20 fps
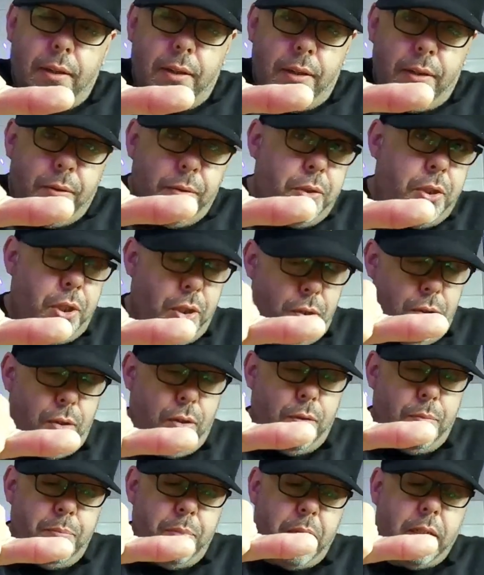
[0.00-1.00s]
an
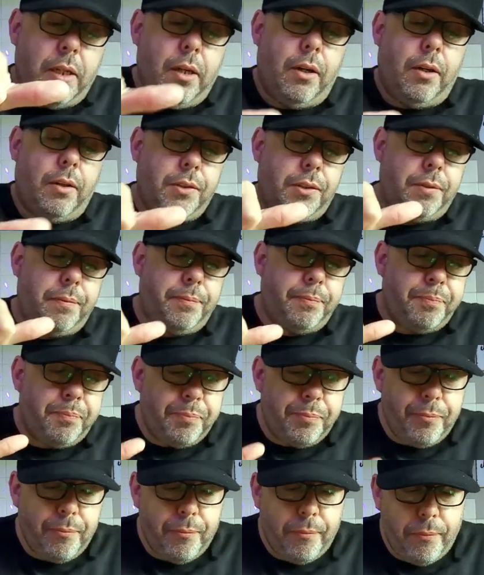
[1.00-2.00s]
unsure because
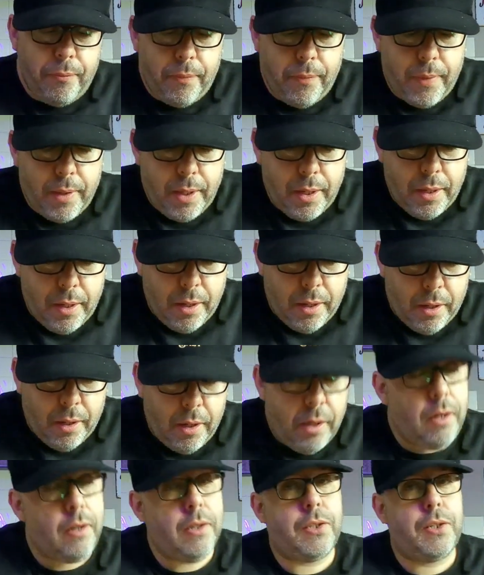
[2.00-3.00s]

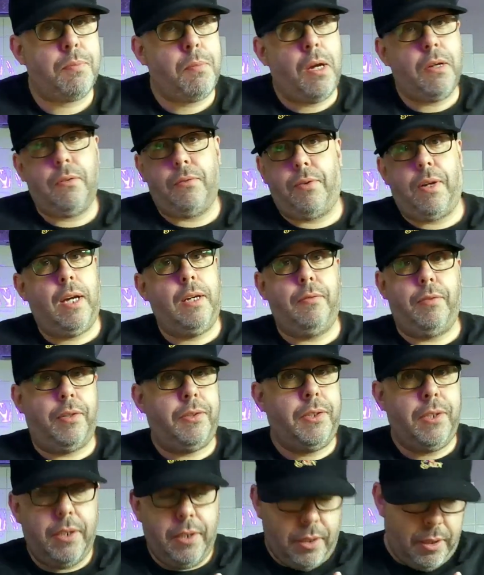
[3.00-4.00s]
I like smoke
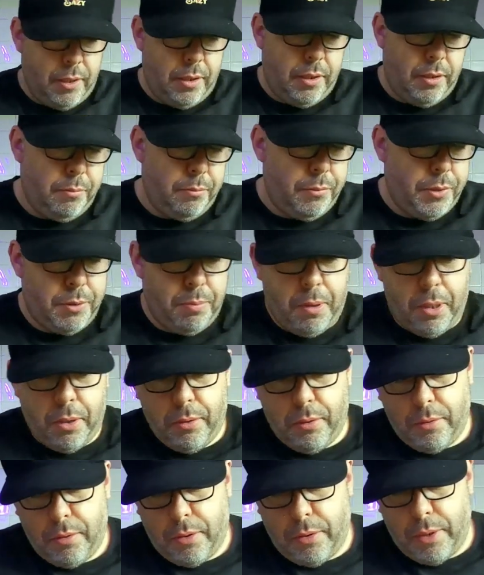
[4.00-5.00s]
flavours.
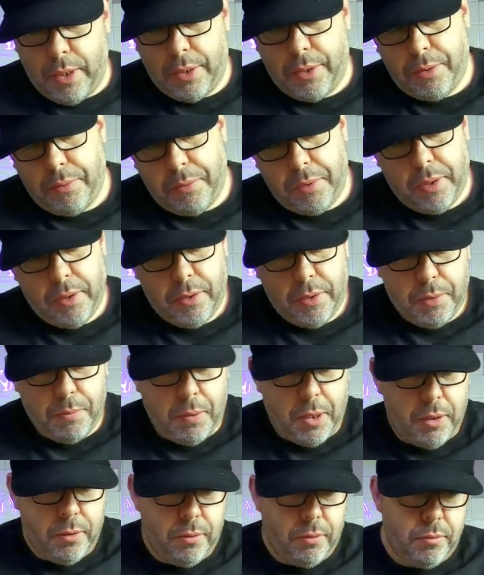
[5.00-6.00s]
Smoke crisps,
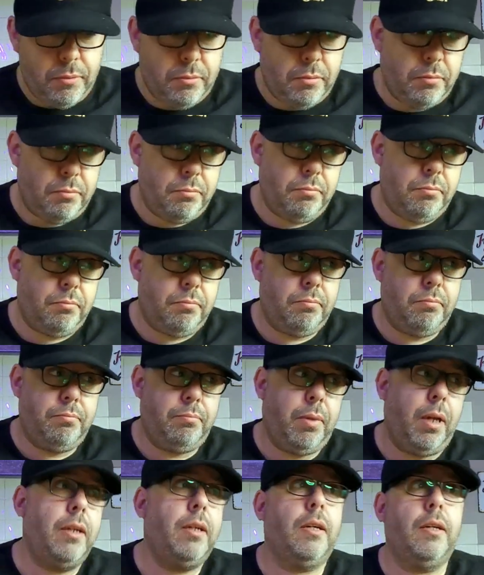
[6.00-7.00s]
smoke
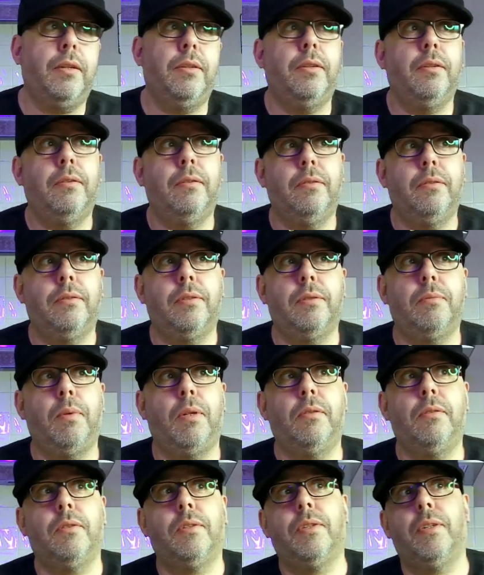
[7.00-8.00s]
bacon,
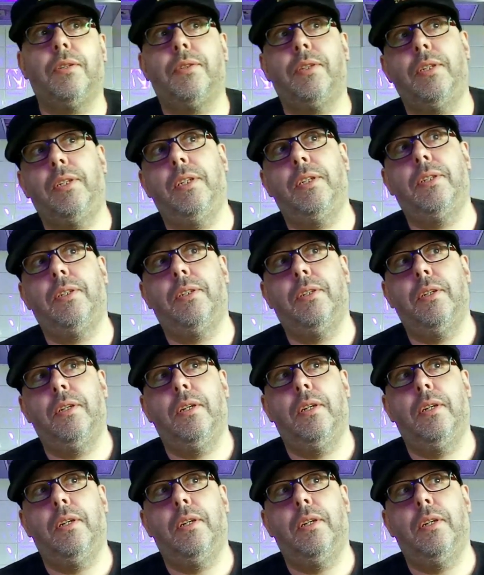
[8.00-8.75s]
smoke sausages,